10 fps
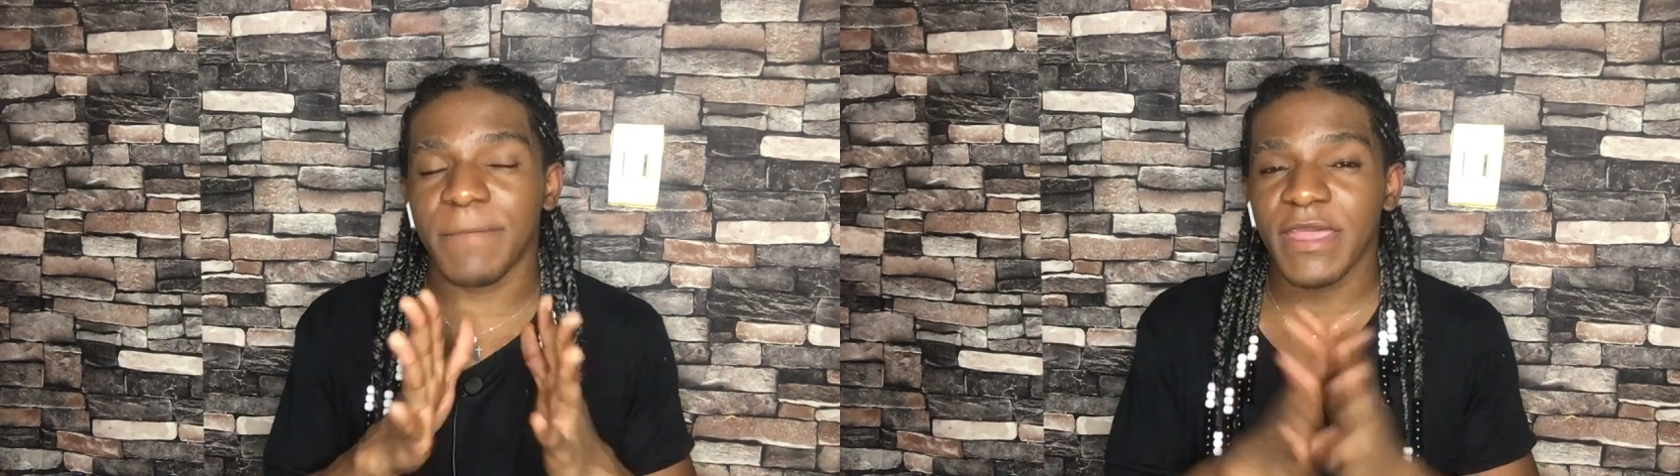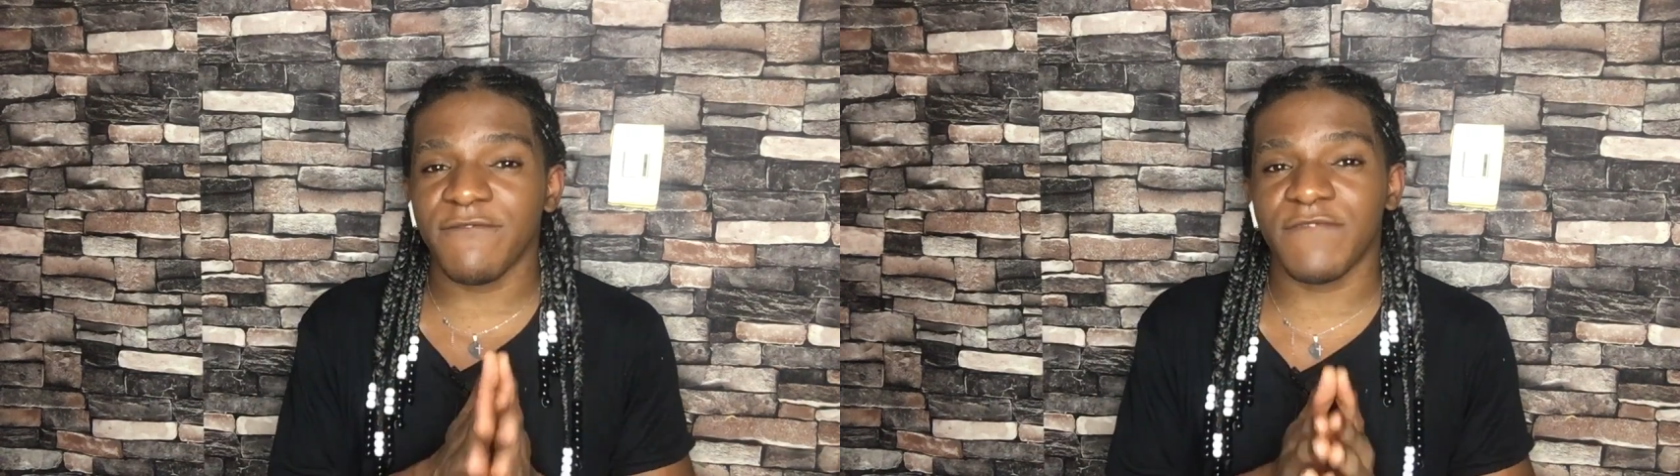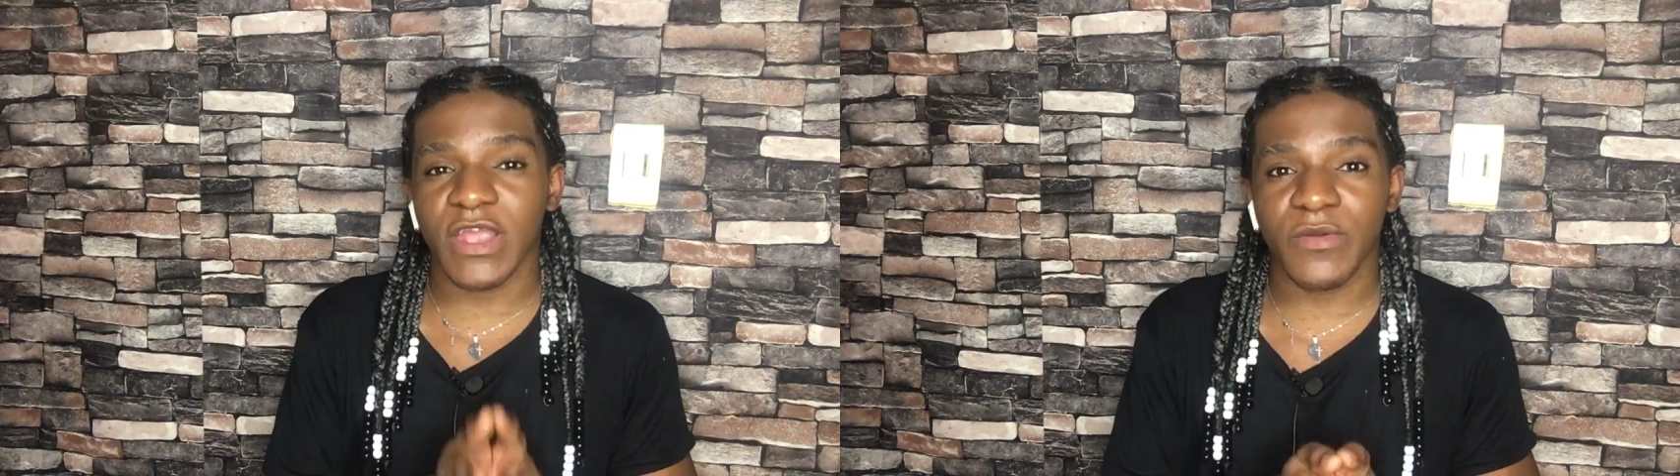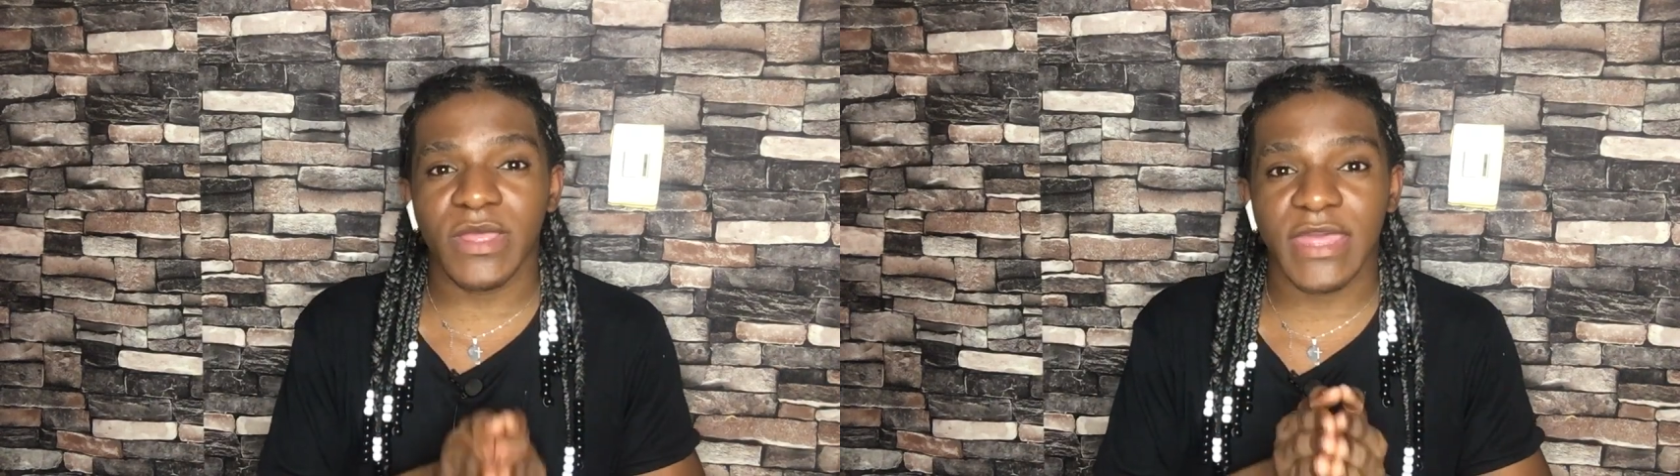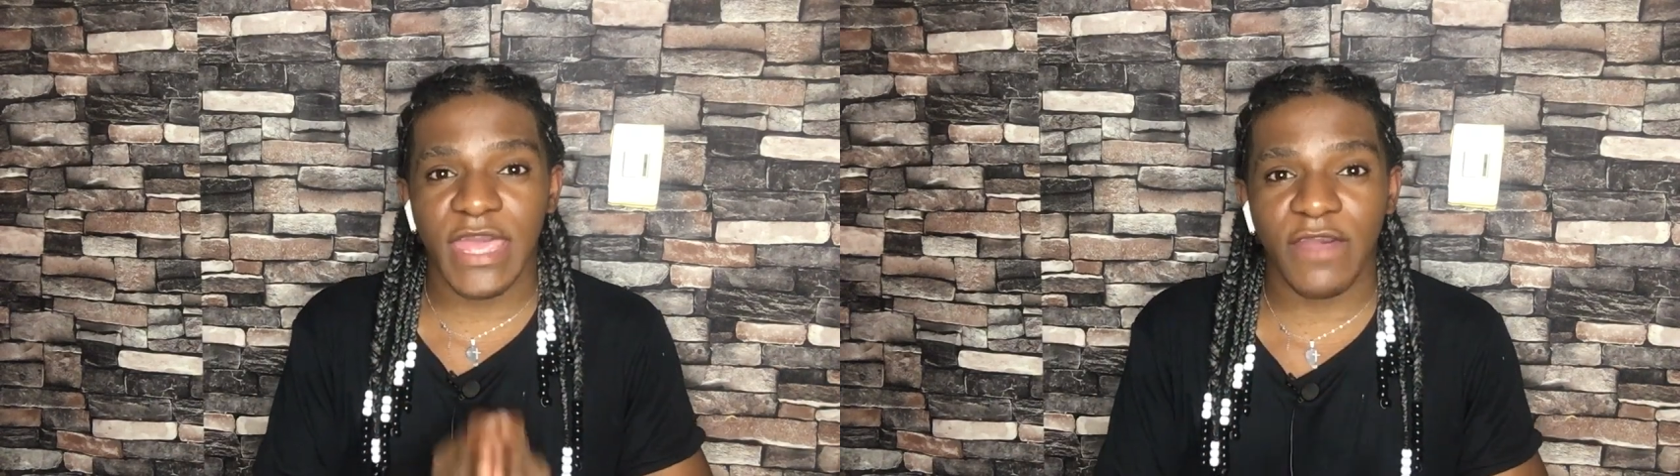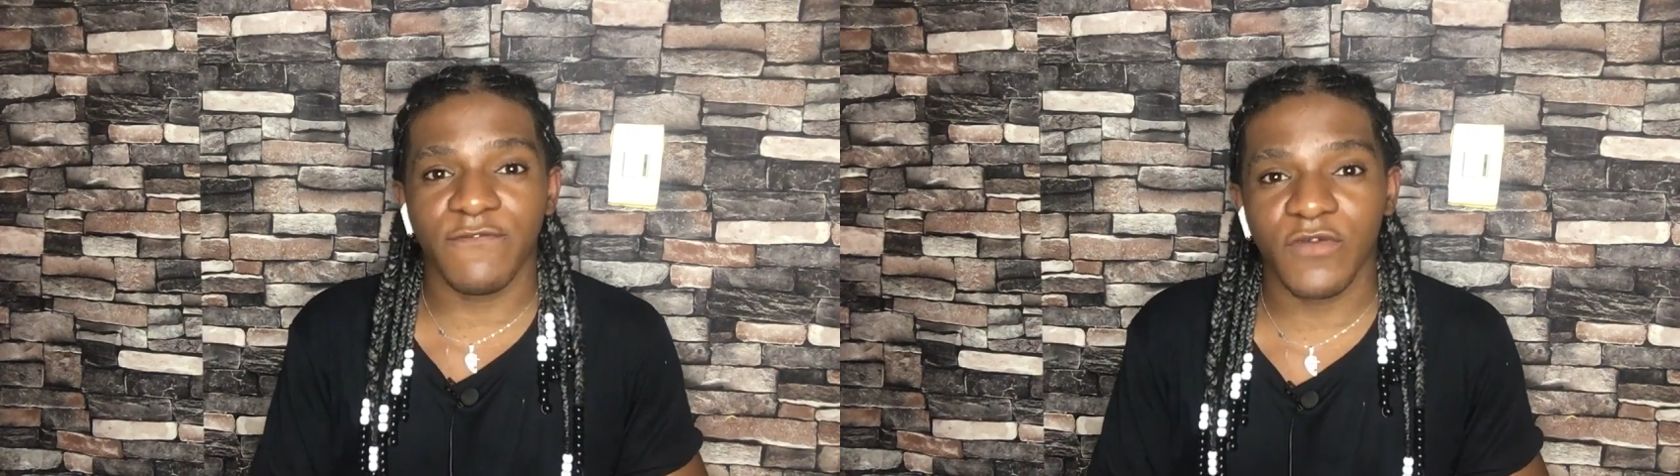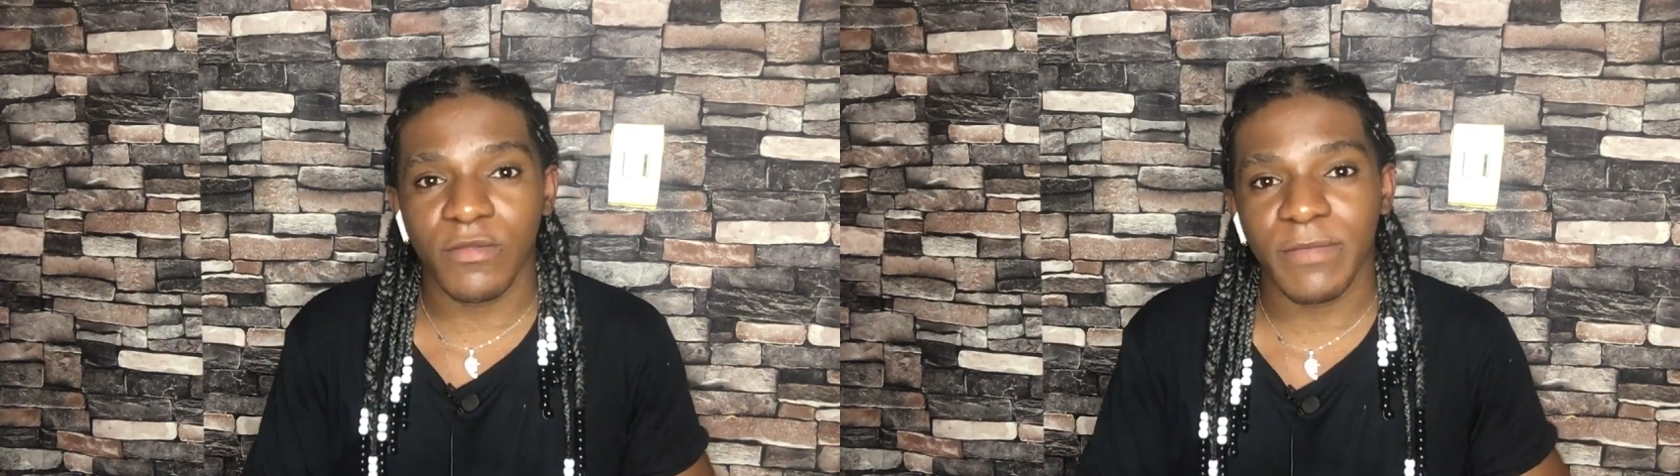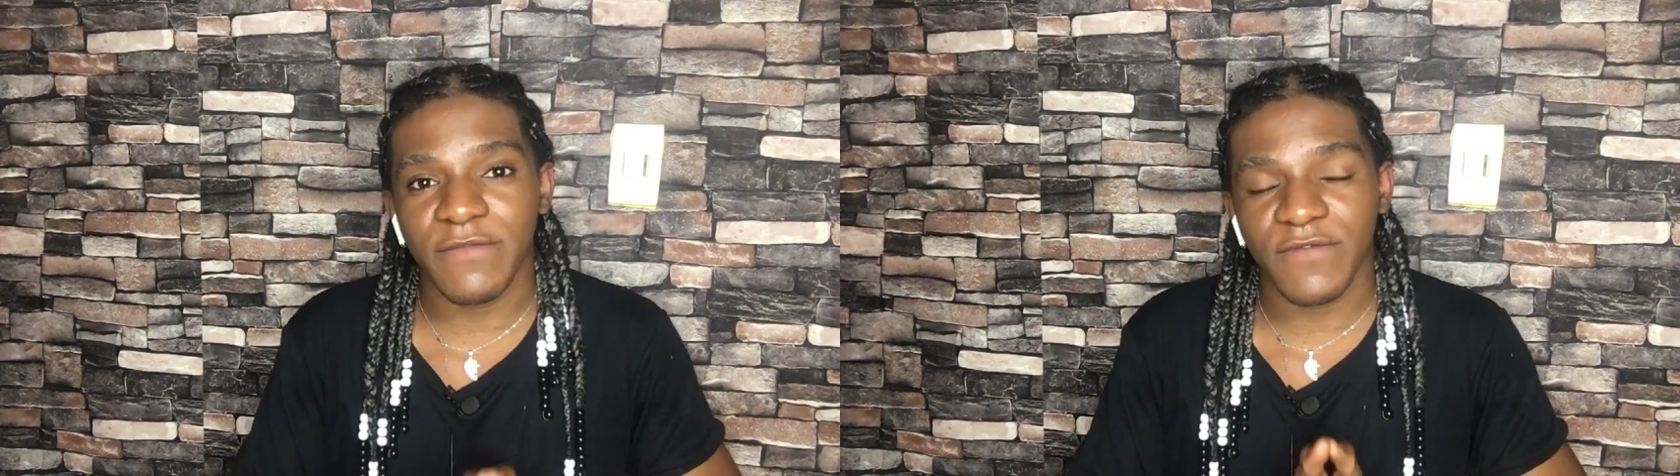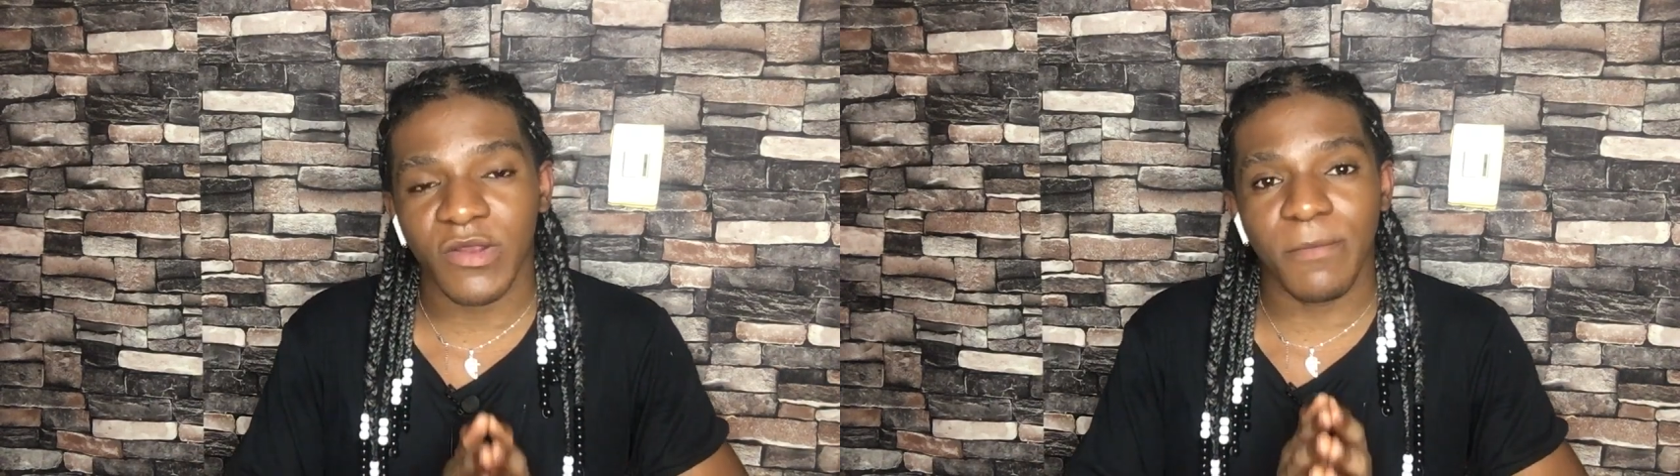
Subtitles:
very careful, be very